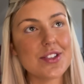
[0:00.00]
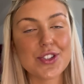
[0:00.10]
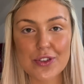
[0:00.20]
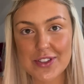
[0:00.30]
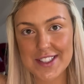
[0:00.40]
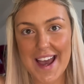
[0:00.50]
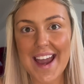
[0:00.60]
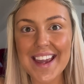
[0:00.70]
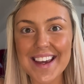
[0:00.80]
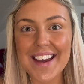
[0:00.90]

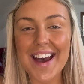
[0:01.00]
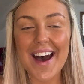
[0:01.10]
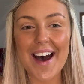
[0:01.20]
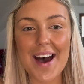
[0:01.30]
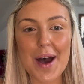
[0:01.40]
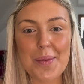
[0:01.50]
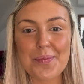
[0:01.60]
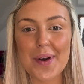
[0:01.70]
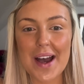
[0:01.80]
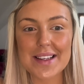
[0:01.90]
Sunday.
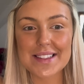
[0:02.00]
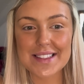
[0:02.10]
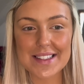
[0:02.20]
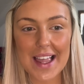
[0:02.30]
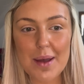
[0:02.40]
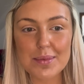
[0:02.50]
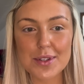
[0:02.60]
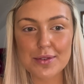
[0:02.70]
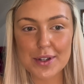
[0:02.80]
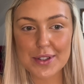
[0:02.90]
Slept
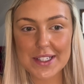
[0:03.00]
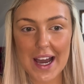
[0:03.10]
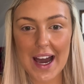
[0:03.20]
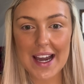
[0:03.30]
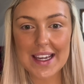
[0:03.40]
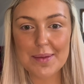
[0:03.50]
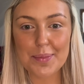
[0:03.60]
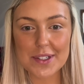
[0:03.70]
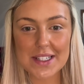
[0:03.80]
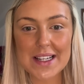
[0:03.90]
through the night,
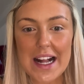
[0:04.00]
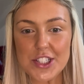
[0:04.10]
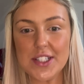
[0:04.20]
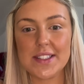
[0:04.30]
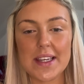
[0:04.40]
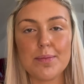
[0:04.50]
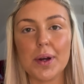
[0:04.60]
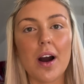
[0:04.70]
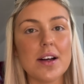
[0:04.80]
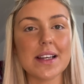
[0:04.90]
but didn't actually sleep
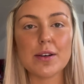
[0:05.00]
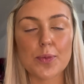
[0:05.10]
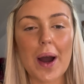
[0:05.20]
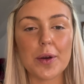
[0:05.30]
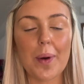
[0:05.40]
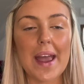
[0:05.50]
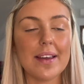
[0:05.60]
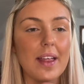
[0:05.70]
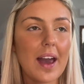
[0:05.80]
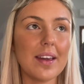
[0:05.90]
because I was wide awake.
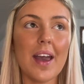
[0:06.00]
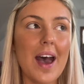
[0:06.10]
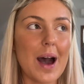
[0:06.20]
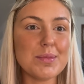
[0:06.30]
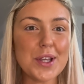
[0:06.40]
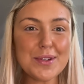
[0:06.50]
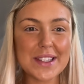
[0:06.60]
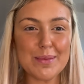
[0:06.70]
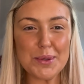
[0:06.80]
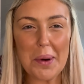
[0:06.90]
Like, I'm so
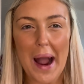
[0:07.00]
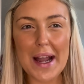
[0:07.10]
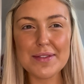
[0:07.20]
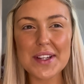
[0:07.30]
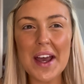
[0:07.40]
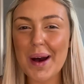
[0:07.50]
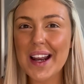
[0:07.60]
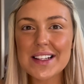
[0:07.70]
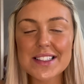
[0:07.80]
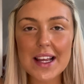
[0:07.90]
sleep deprived. And
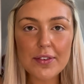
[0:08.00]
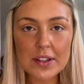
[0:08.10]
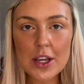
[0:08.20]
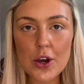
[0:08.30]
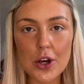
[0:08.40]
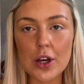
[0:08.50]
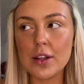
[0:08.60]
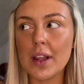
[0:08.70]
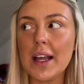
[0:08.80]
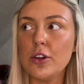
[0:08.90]
I definitely heard
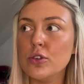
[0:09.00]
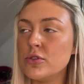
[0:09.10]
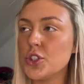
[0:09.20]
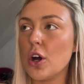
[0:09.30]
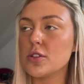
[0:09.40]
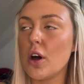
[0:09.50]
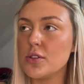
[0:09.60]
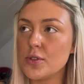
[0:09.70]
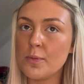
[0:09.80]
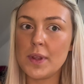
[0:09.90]
like gunshots or
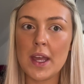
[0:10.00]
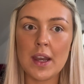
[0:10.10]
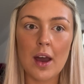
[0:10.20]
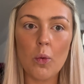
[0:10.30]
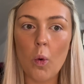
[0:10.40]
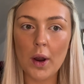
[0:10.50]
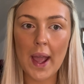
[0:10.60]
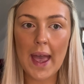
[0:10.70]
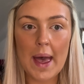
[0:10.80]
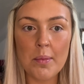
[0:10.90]
something at 1
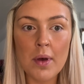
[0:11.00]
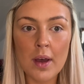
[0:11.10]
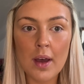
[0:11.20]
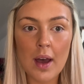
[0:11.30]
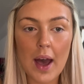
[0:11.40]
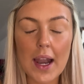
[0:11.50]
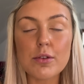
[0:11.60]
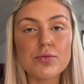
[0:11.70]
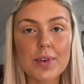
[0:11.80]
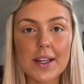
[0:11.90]
a.m. And I
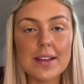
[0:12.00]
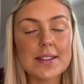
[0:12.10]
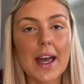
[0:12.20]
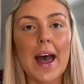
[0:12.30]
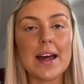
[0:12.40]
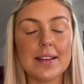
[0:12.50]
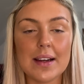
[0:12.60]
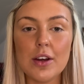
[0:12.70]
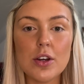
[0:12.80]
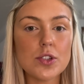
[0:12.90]
was really scared. And then
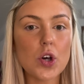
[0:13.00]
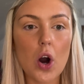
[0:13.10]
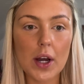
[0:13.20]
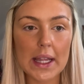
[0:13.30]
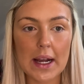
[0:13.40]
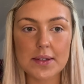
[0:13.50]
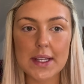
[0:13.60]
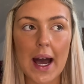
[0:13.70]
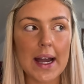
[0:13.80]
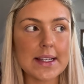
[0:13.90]
I heard talking
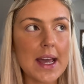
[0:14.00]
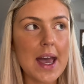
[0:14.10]
outside.